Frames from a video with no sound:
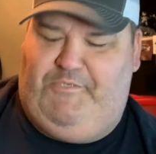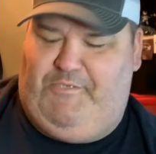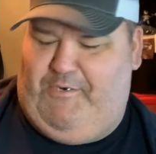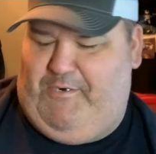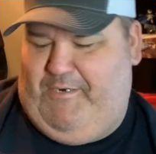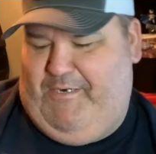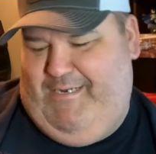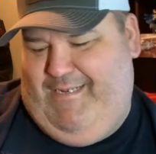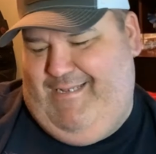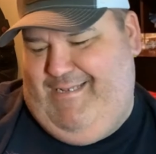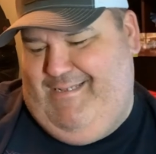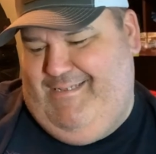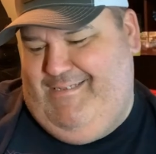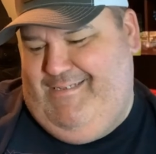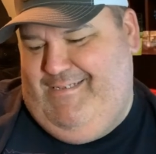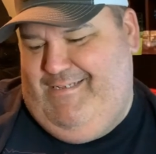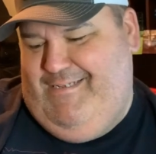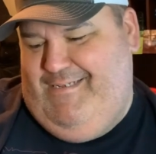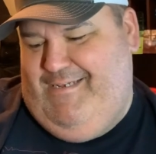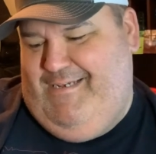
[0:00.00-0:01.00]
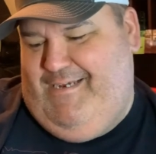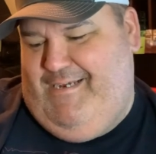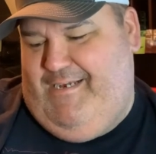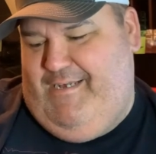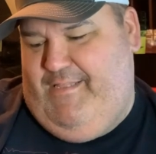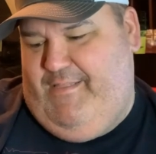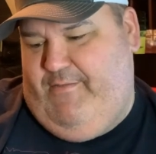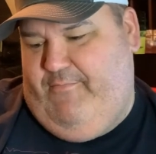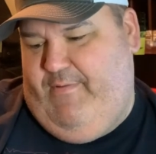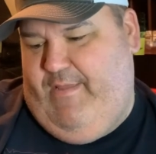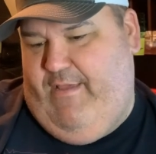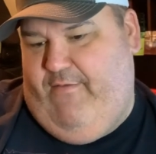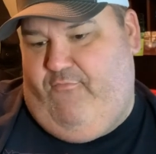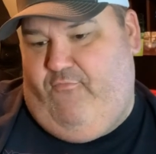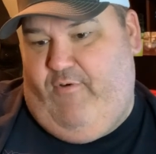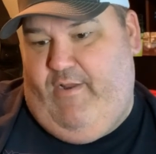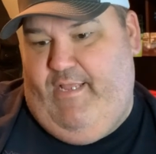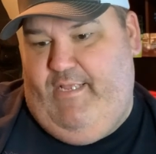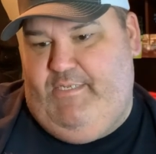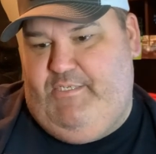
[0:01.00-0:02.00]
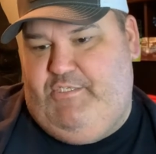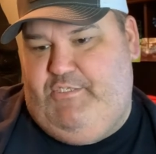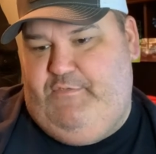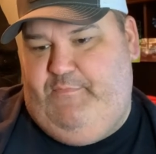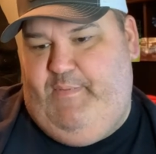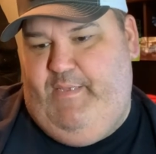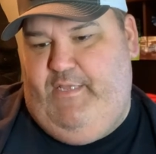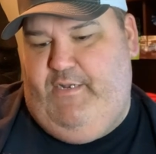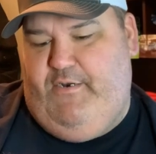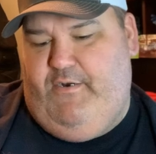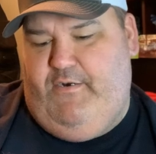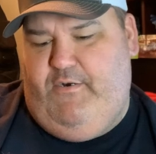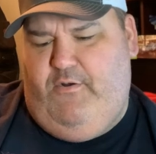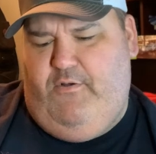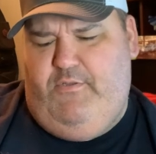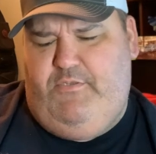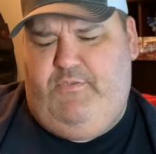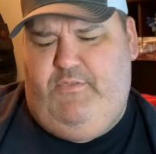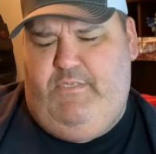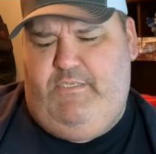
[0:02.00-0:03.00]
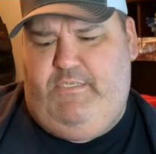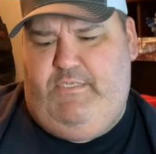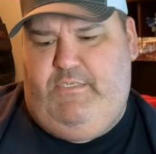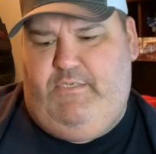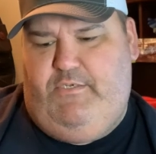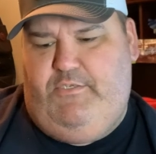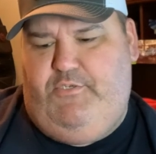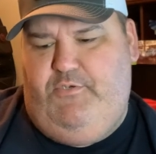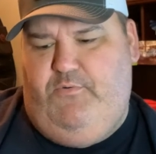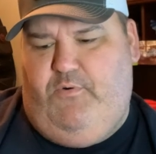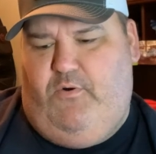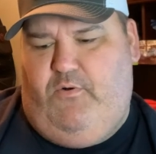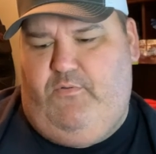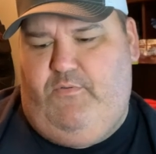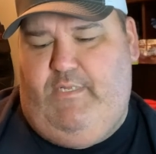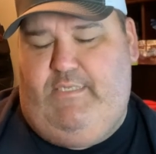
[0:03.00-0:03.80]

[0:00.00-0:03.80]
Sorry. Uh, and then we have Rey's Speeder. Oh, so this isn't too old.